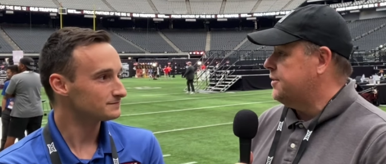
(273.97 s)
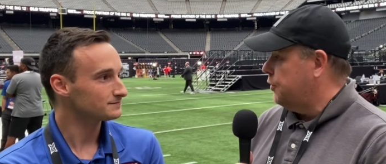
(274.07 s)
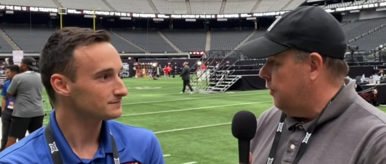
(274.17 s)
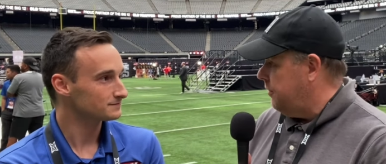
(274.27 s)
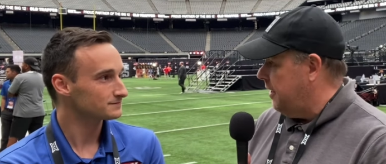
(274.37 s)
Speaker 1: a
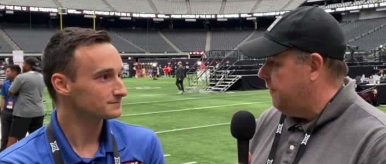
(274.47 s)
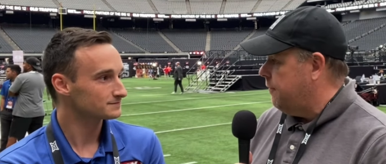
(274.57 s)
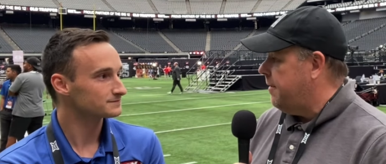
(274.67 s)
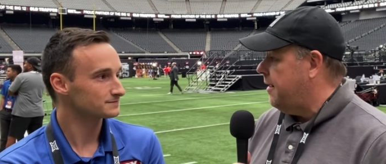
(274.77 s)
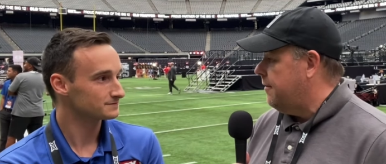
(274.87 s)
good thing
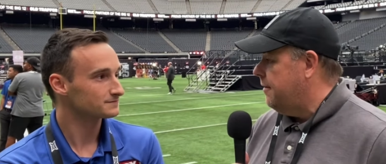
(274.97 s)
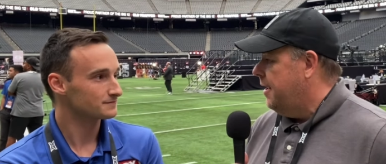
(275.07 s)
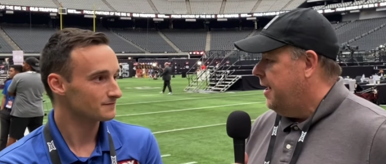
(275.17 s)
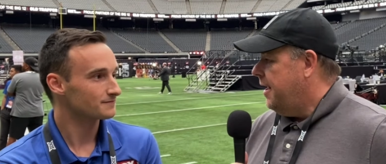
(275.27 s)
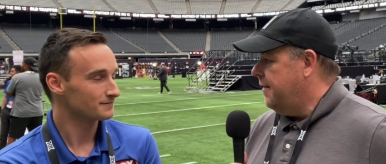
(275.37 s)
for Baylor.
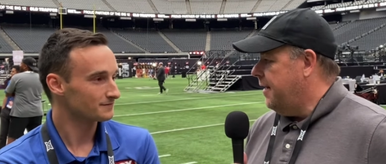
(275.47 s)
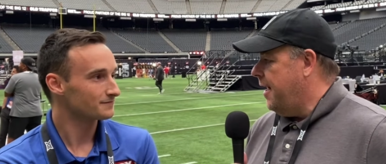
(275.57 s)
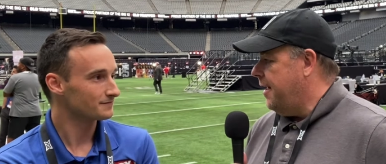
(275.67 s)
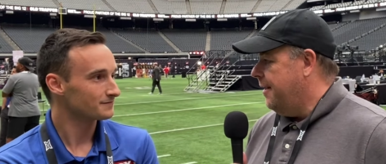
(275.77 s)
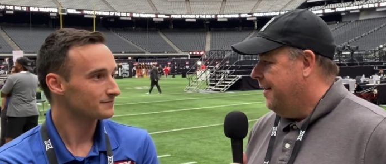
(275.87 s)
And that
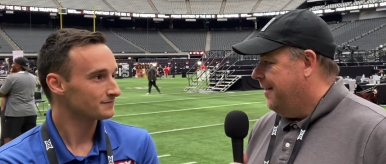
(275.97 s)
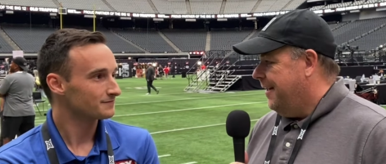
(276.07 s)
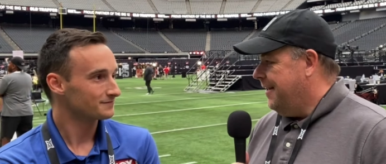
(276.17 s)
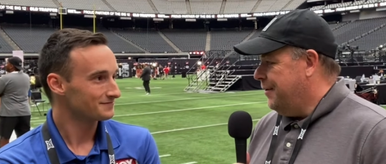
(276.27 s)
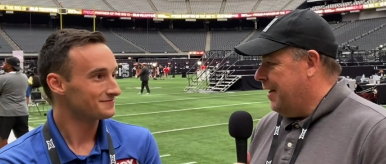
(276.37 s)
hey,
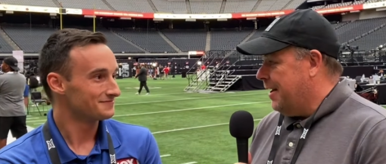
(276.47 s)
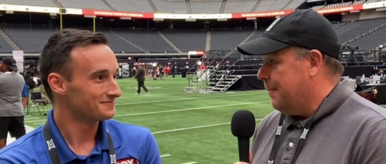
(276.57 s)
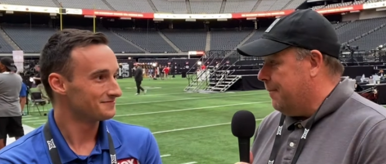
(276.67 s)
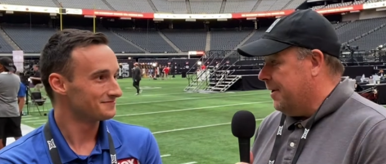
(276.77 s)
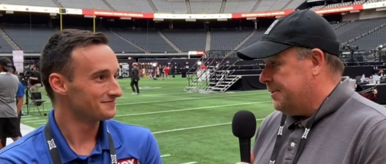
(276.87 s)
you're
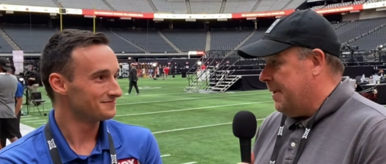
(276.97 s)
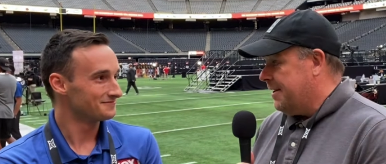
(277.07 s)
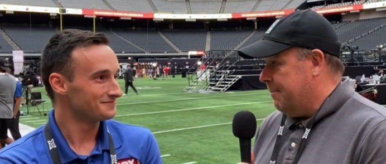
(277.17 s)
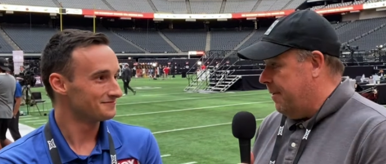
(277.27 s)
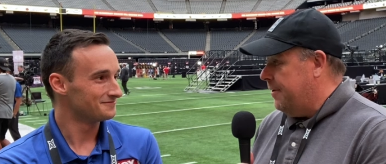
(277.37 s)
not
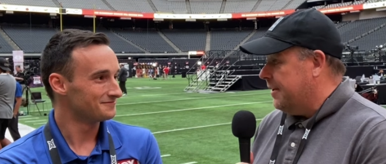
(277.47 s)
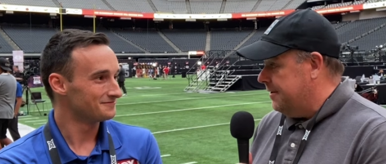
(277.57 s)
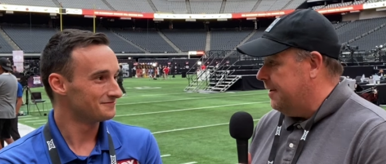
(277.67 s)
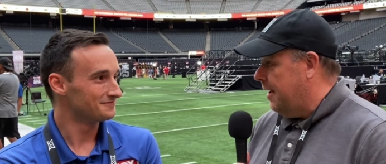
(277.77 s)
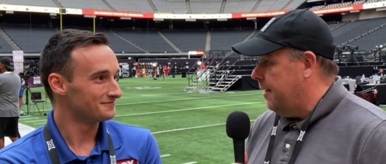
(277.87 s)
expected. Maybe you
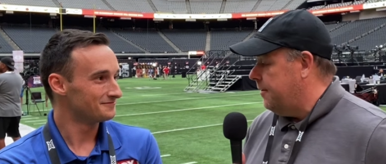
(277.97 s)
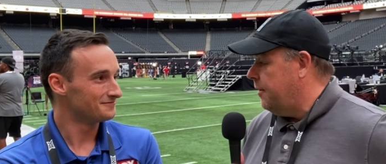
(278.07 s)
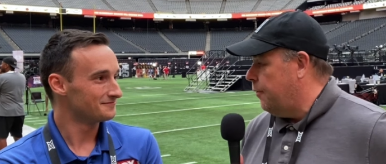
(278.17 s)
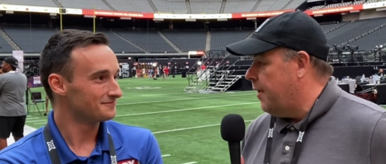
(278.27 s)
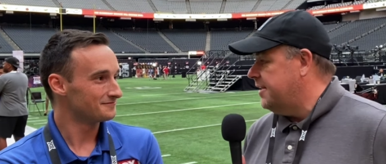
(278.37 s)
can uh,
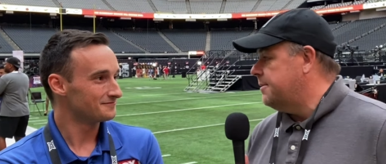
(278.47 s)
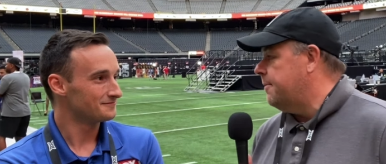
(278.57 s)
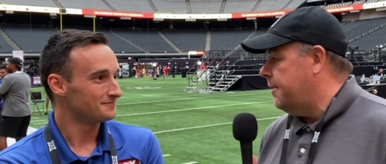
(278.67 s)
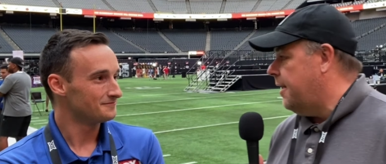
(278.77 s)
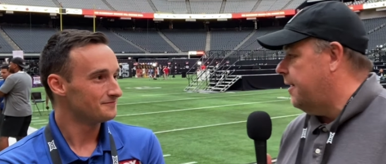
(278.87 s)
you know rise up
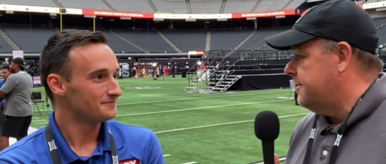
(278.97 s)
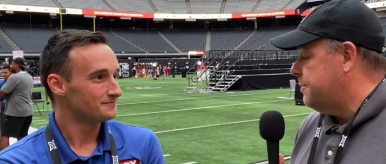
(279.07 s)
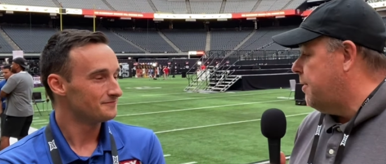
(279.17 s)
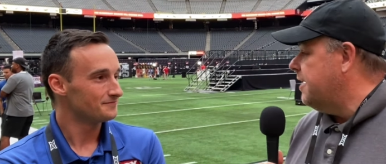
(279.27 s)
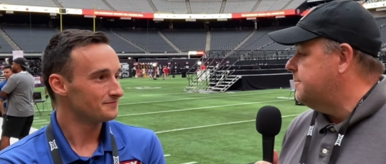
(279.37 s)
and uh,
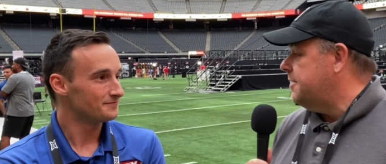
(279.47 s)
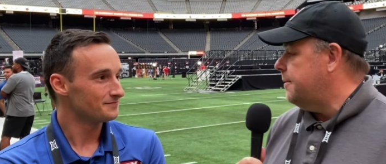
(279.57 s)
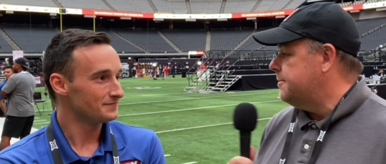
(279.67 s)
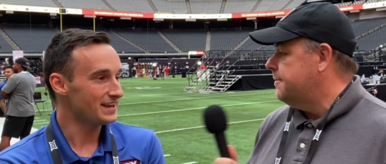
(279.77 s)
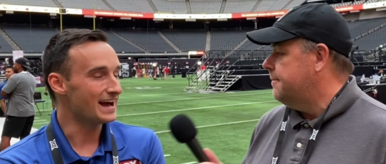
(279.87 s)
surprise some
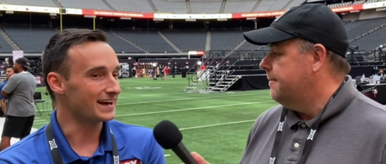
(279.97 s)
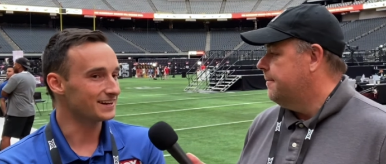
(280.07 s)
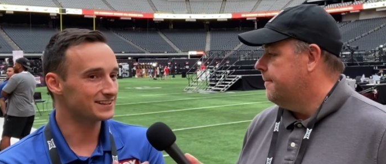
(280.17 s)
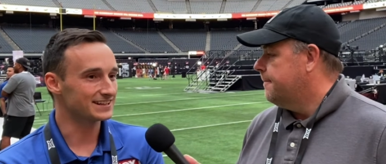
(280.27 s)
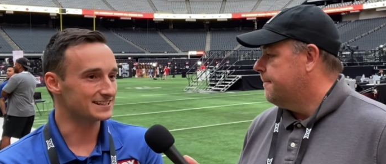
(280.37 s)
teams.
Speaker 2: Yeah, and
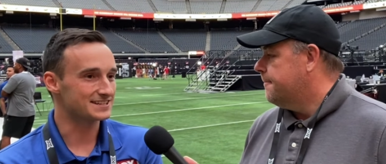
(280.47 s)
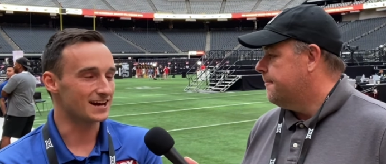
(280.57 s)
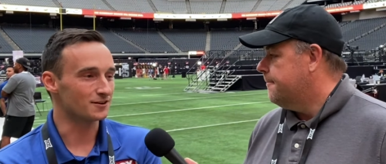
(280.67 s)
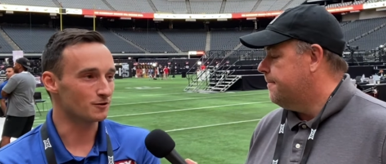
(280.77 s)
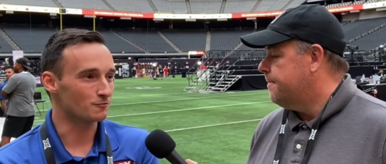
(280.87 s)
I think that's
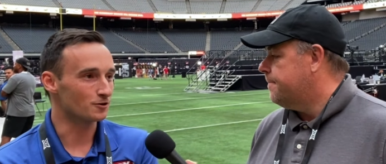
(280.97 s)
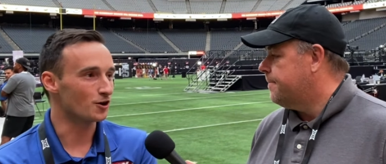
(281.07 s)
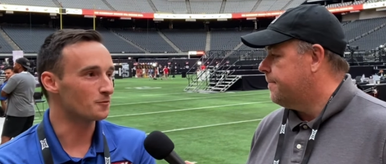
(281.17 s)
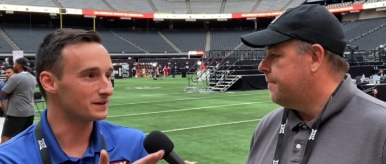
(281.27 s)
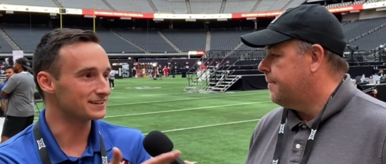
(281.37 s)
kind of what we're
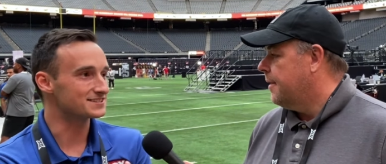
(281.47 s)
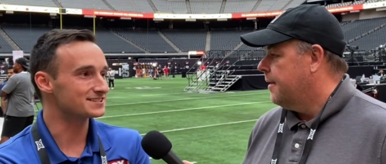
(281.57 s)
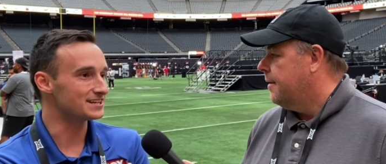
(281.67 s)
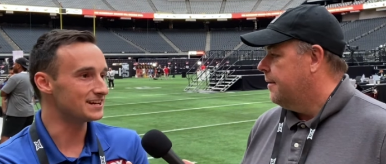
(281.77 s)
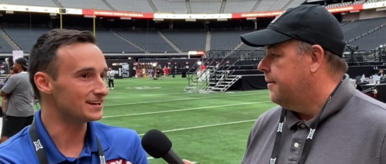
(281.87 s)
hoping to
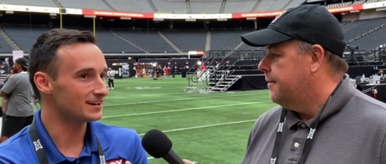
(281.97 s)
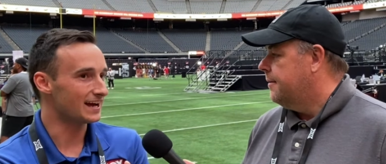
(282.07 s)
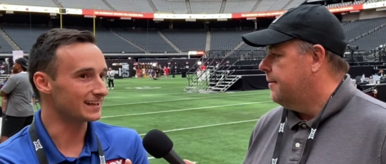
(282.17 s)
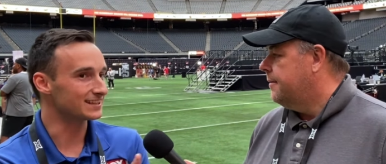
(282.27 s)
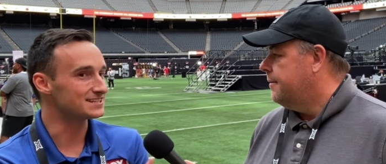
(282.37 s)
see
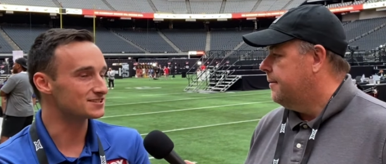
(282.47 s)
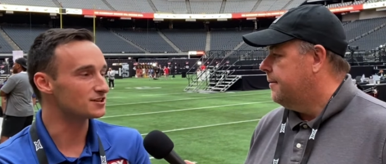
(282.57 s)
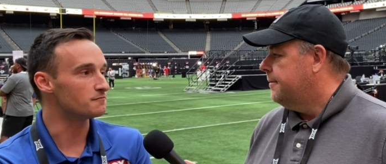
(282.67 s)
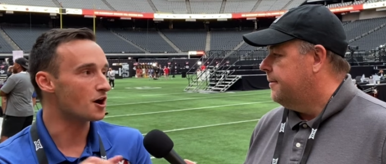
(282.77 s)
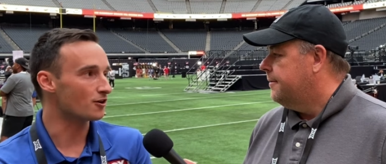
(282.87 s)
at least
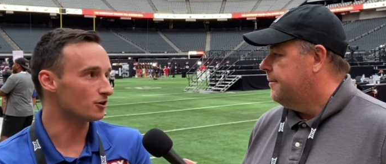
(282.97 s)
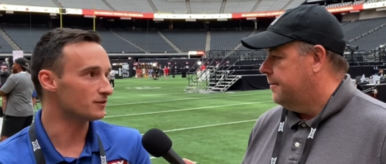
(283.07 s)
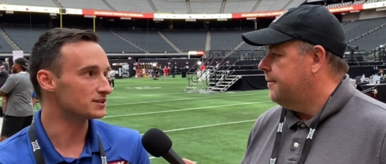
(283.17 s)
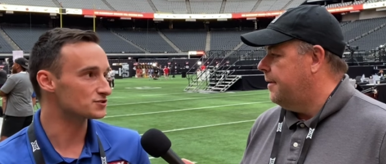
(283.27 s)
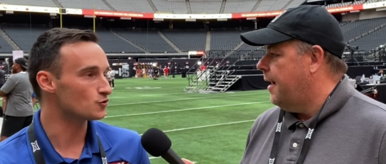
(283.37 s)

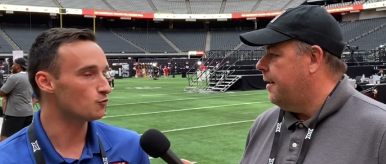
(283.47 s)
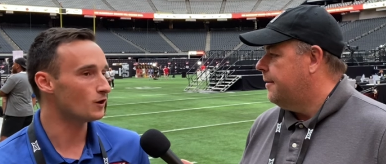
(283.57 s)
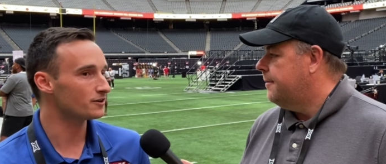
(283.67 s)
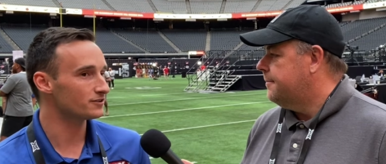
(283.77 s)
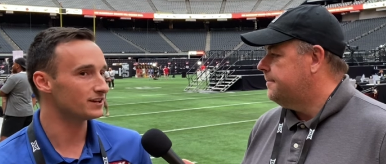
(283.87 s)
tomorrow. Is yeah.
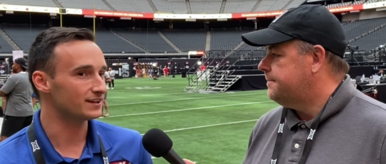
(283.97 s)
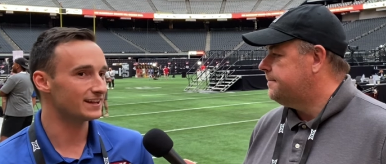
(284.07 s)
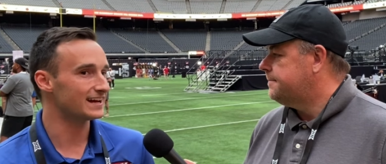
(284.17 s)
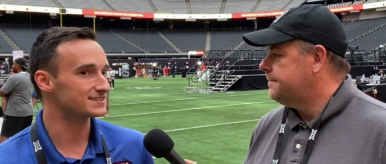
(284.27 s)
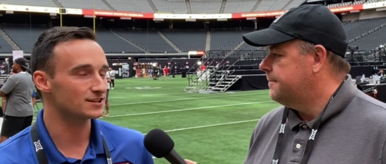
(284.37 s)
what are the
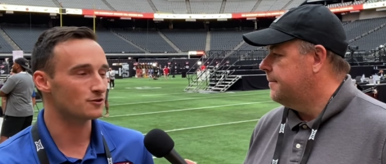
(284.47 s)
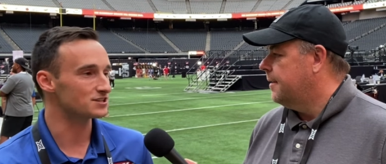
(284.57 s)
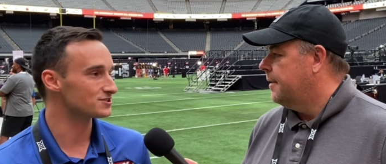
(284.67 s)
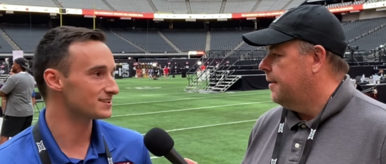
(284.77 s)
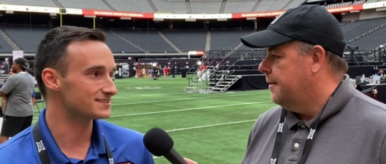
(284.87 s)
that's the
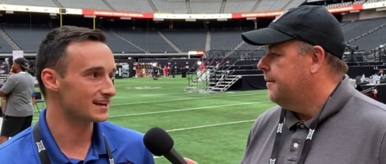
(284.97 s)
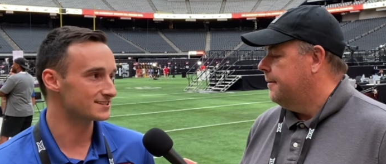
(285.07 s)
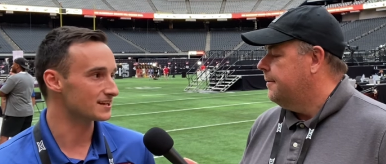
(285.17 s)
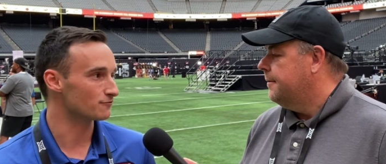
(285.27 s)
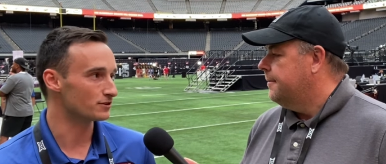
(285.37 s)
question that's
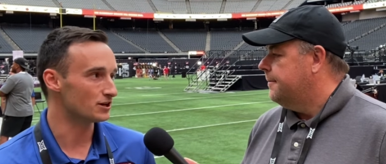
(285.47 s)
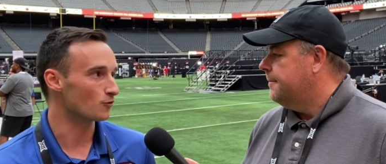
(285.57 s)
asked every year.